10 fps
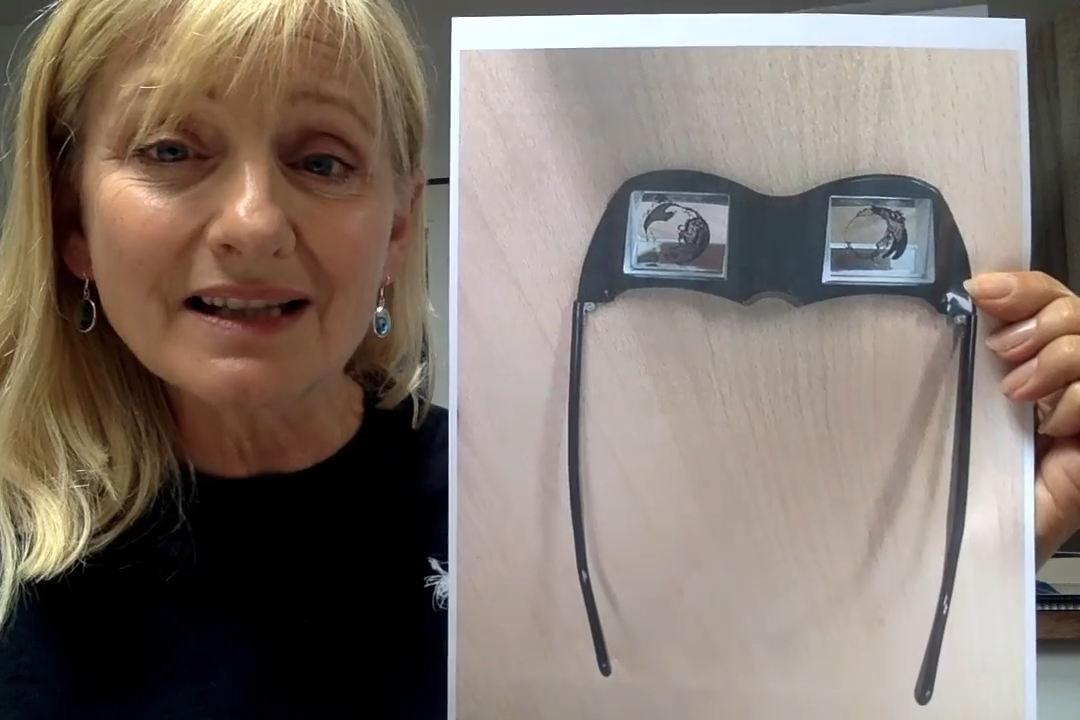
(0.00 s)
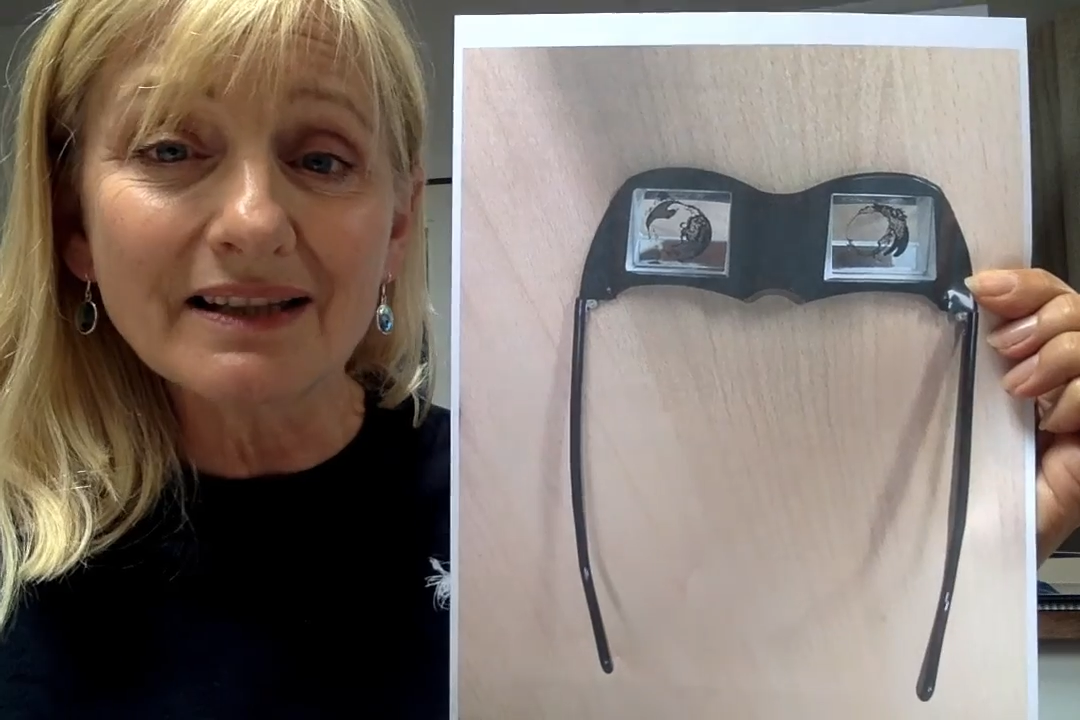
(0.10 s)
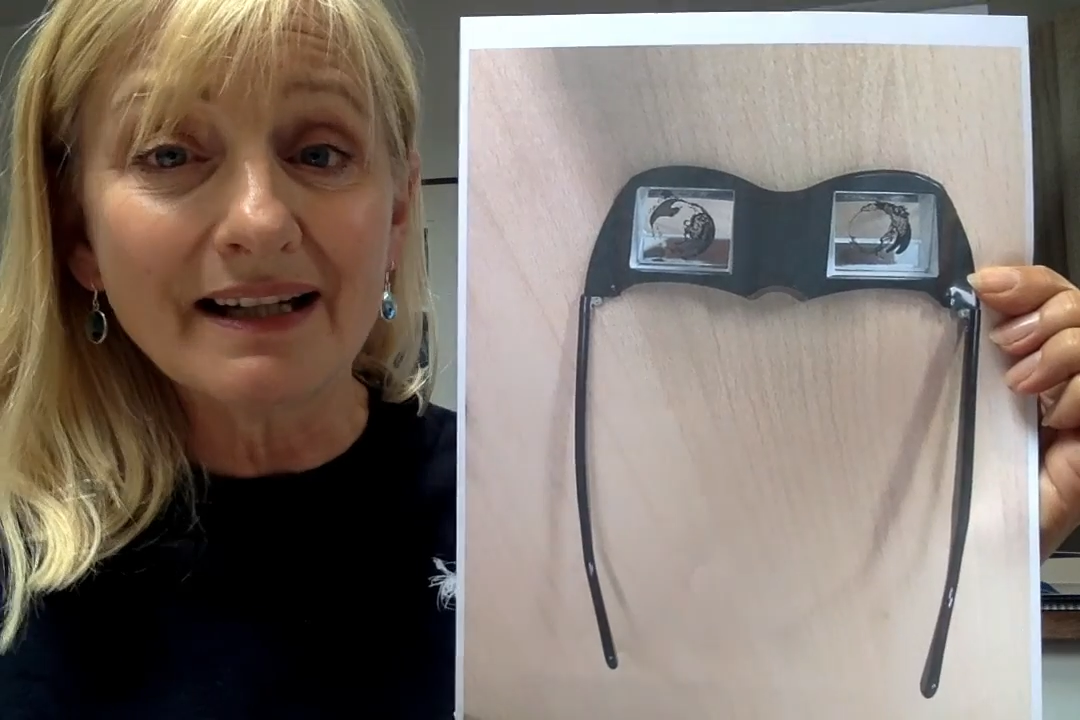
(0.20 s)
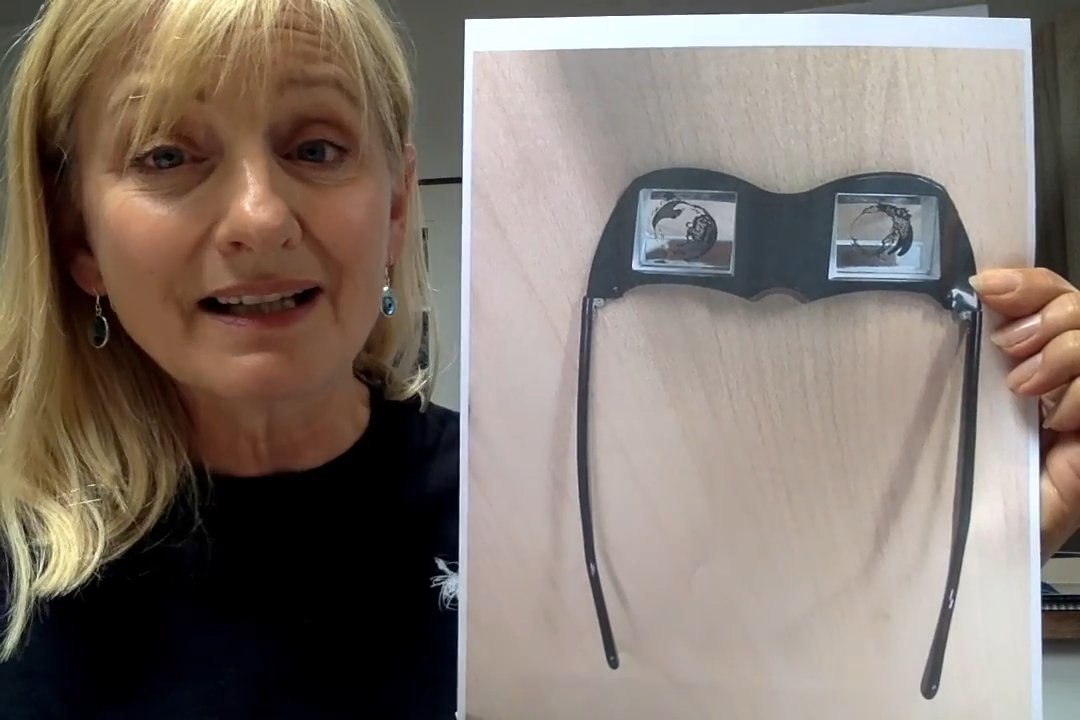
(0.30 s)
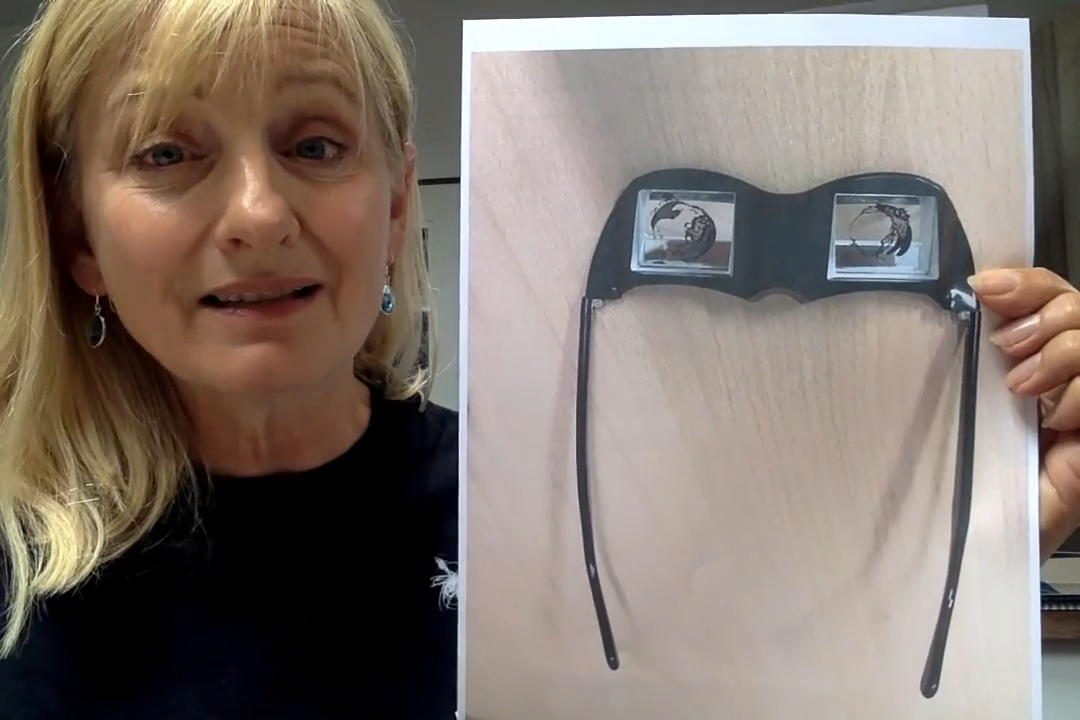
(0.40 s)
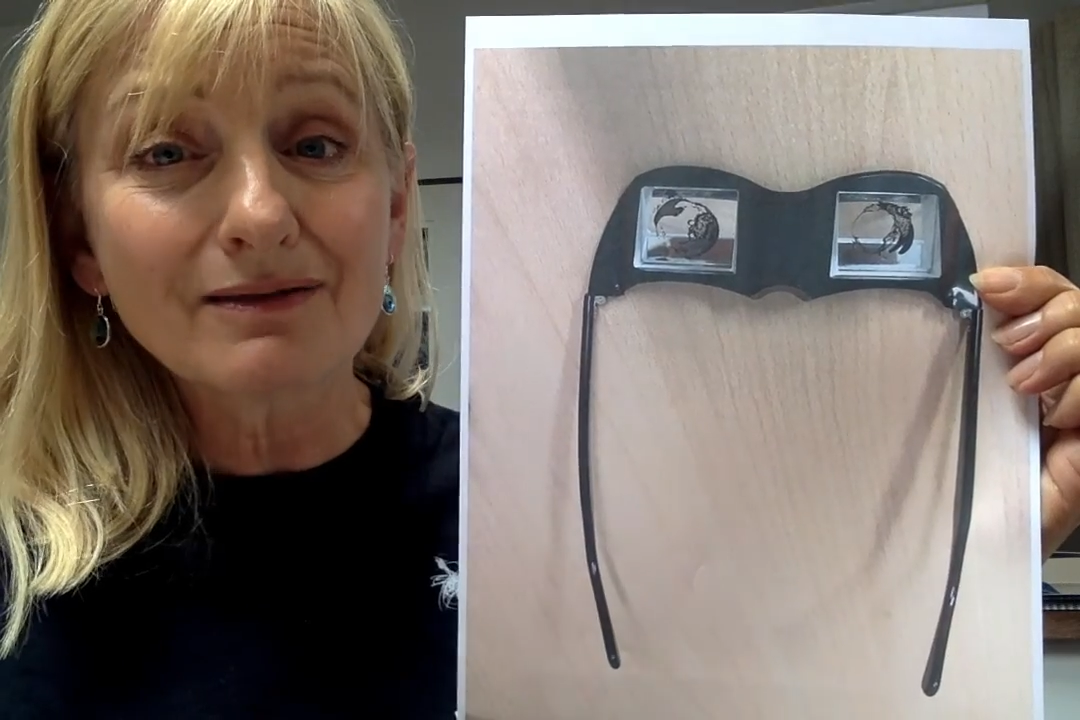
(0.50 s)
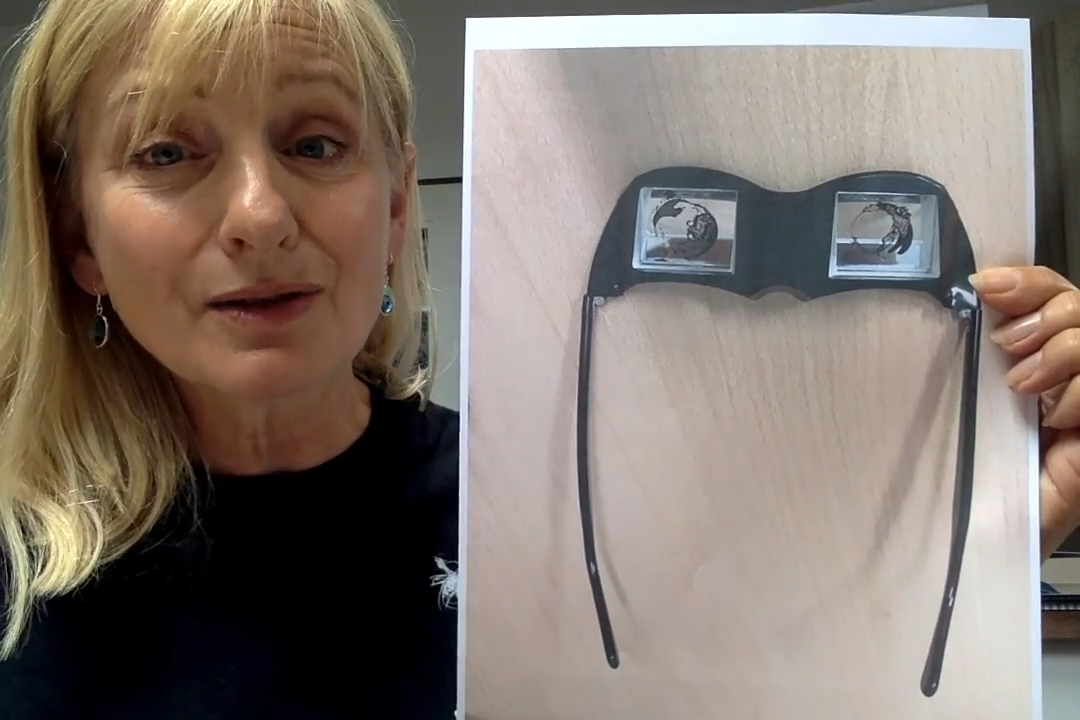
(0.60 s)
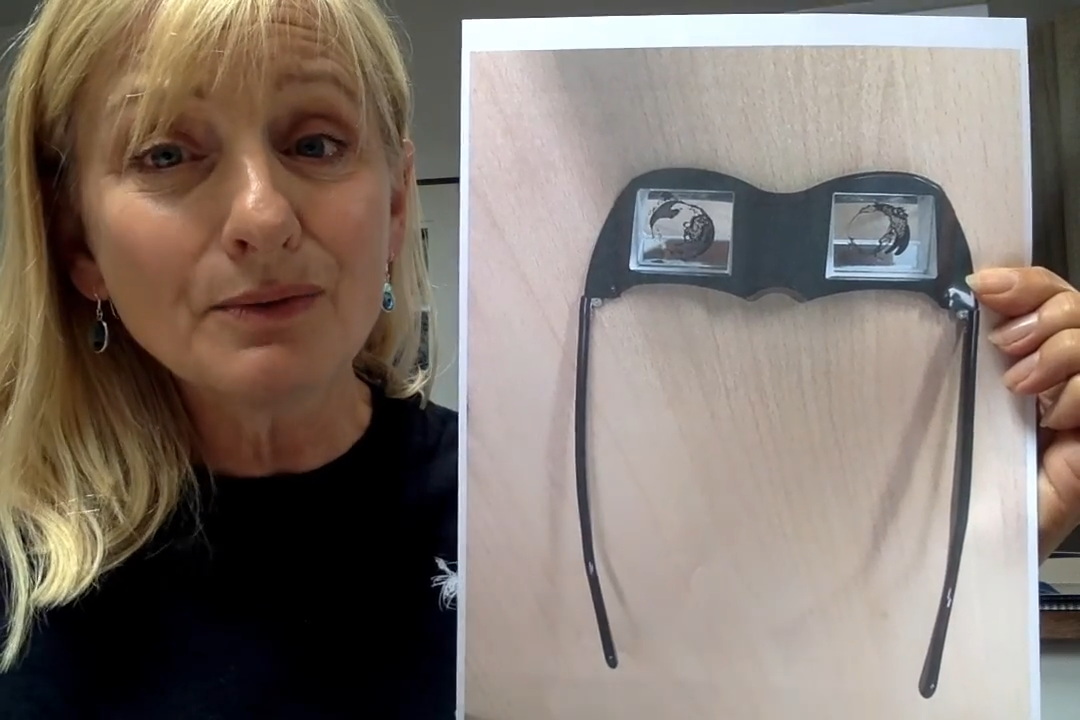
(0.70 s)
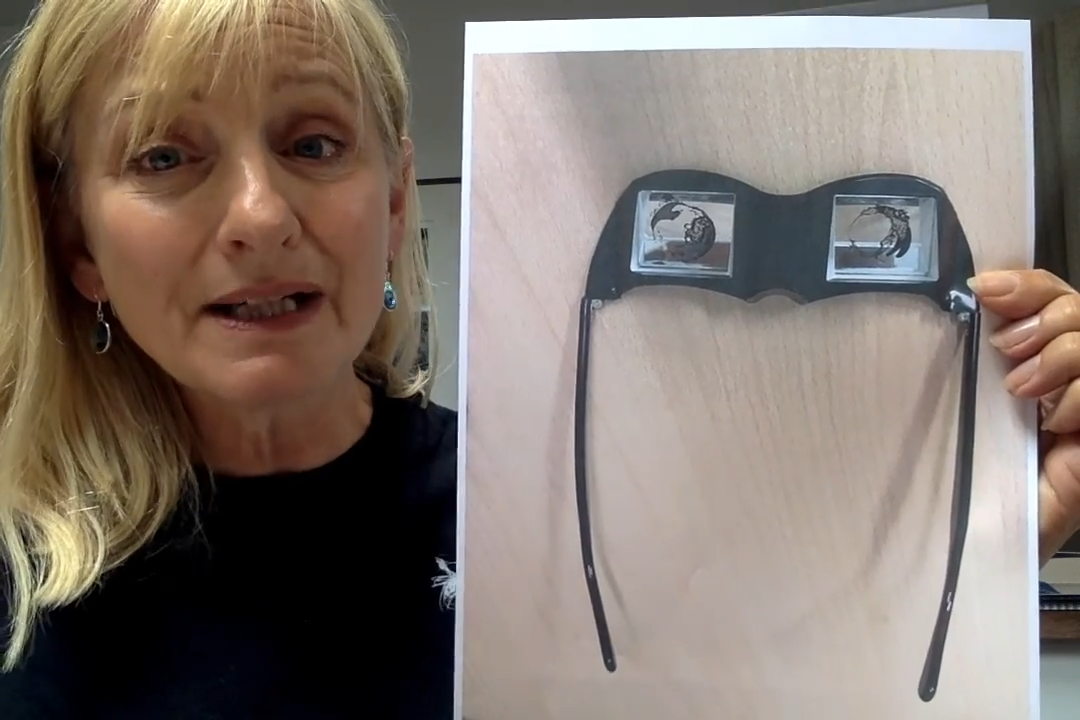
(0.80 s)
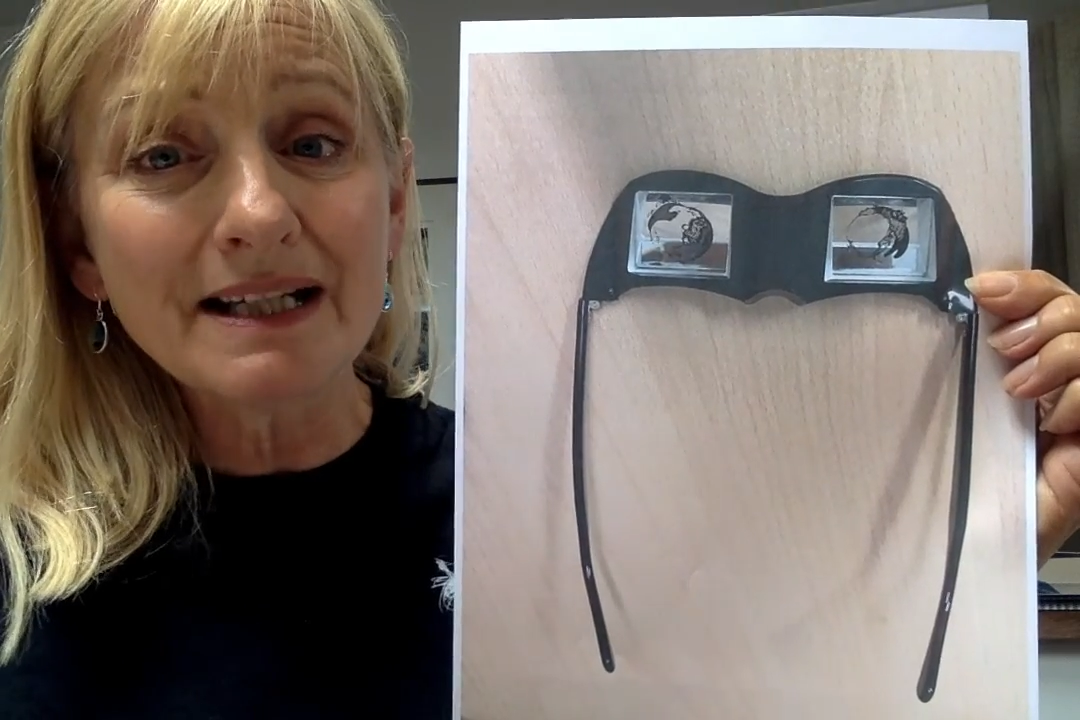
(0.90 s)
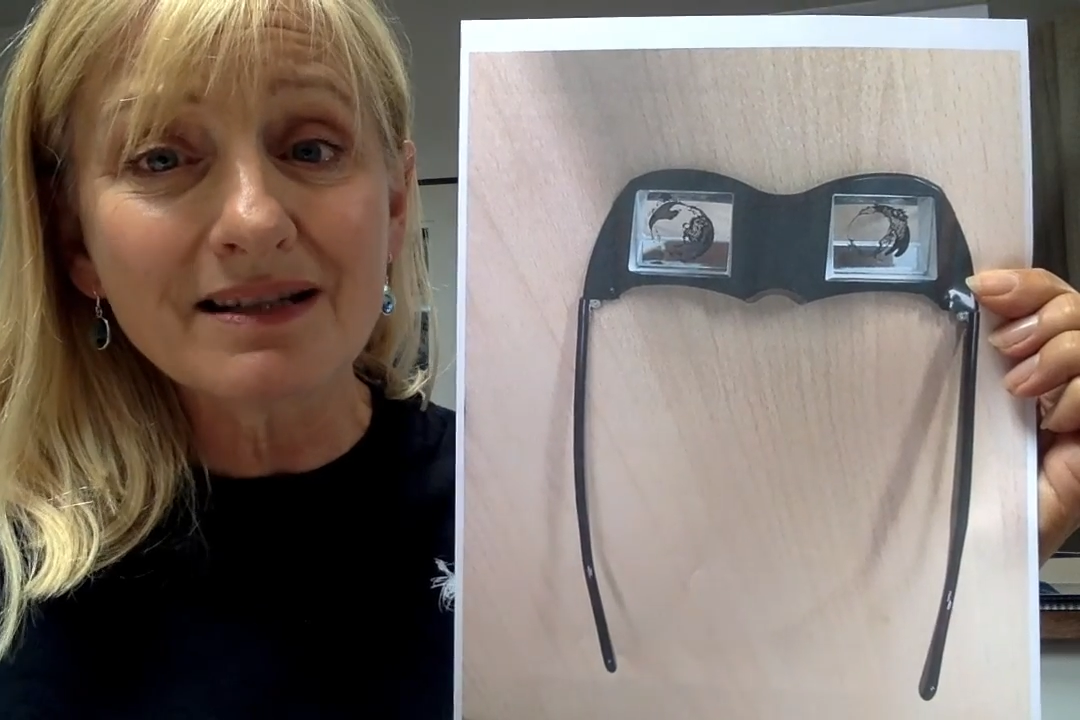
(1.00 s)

like talking